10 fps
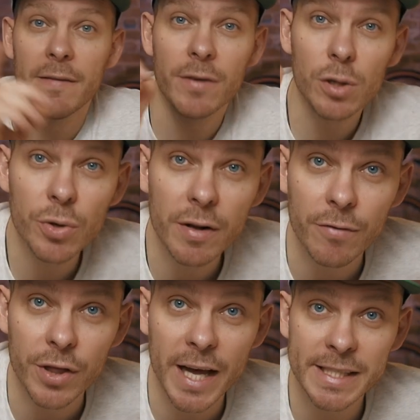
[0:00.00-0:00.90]
And if you're looking
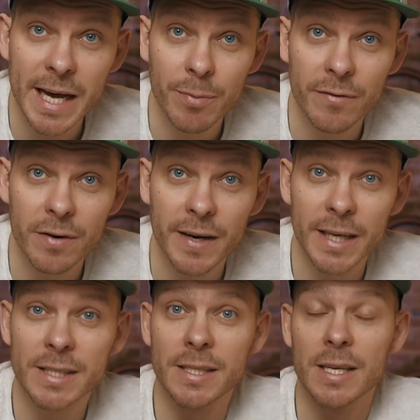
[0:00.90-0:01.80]
for that type of
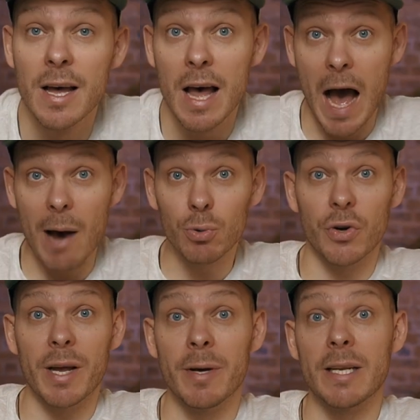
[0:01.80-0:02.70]
advice, I would
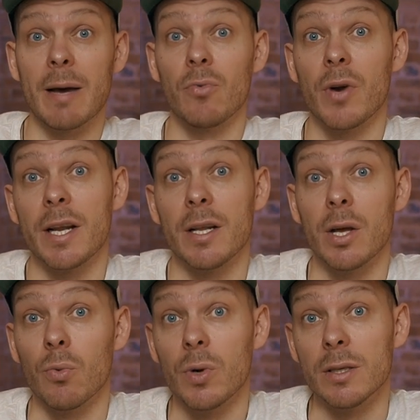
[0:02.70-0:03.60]
recommend upgrading
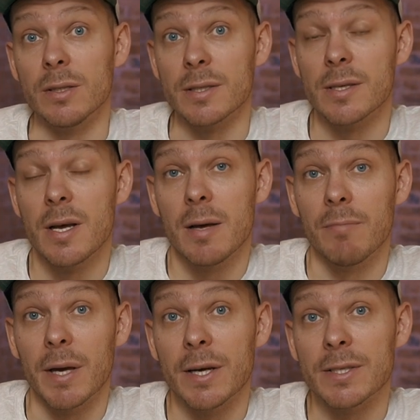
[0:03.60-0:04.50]
your wheels
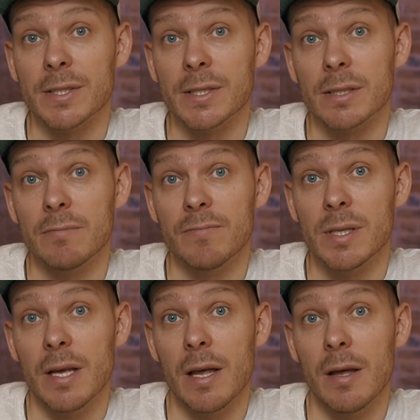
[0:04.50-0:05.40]
because
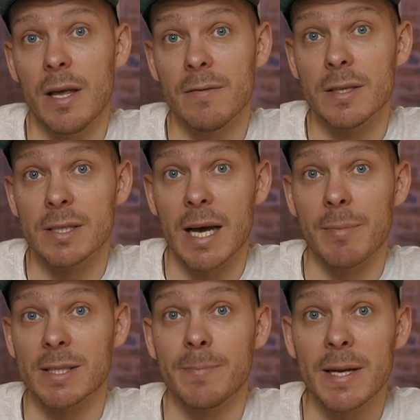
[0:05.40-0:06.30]
even
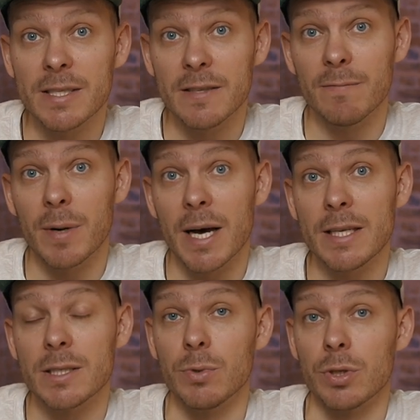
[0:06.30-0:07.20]
some expensive
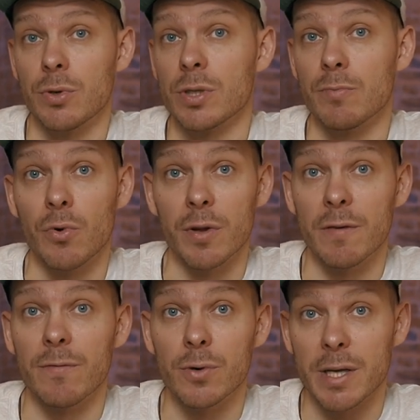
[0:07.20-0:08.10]
bikes, which cost more
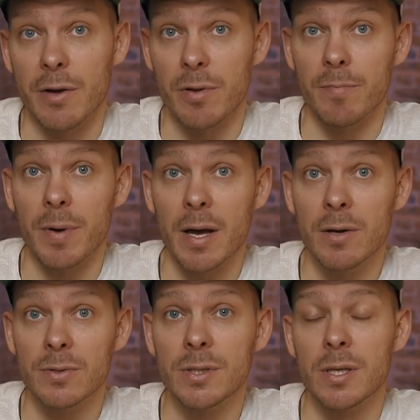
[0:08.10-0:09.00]
than 4,000
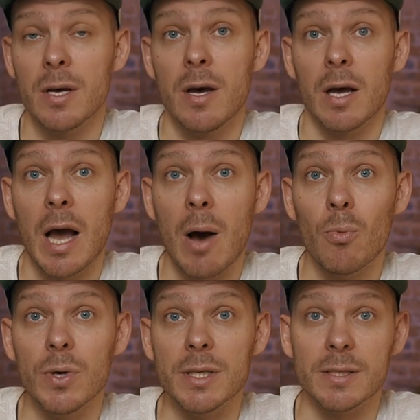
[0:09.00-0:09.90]
pounds,
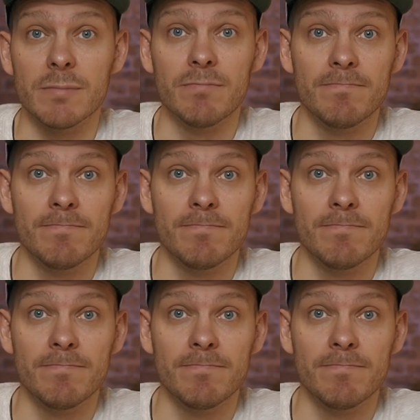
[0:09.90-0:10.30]
come with